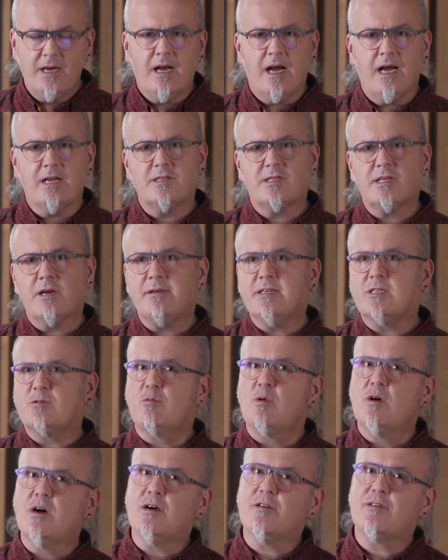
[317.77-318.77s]
And so it's
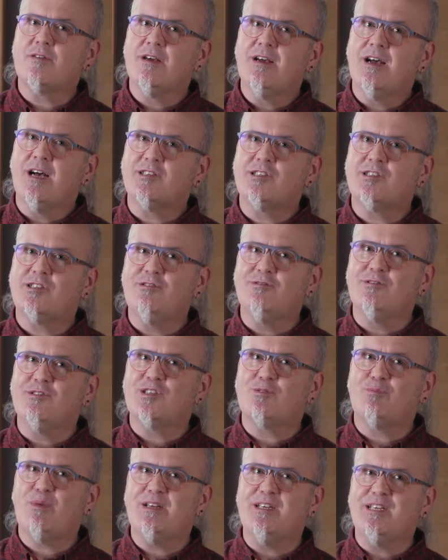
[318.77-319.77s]
worth a student
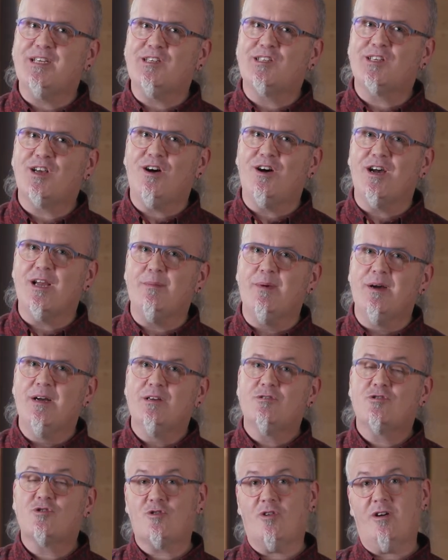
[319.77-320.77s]
spending time
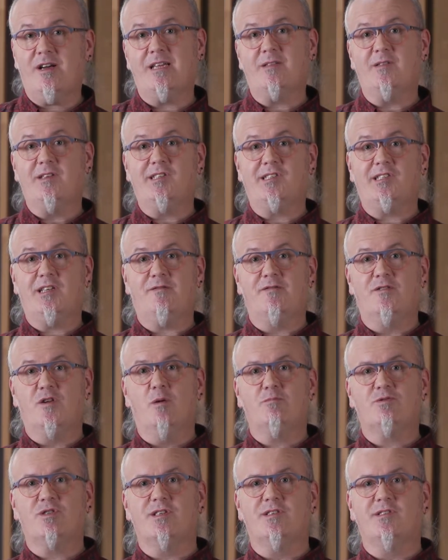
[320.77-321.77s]
trying these different
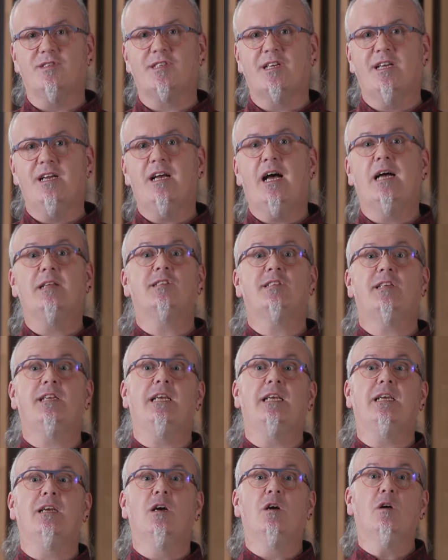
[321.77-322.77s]
options and
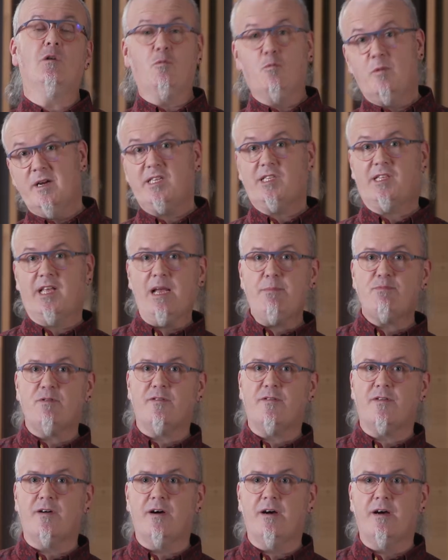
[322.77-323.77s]
seeing which they
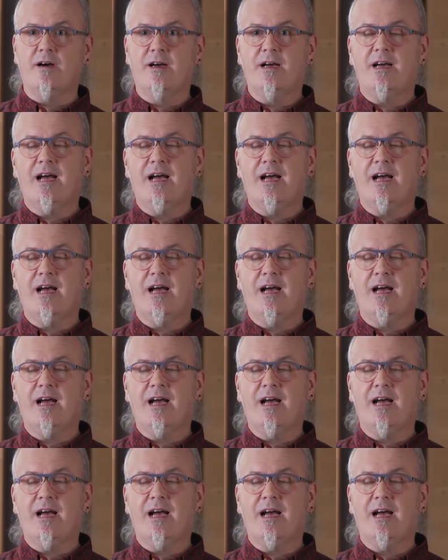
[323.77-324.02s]
prefer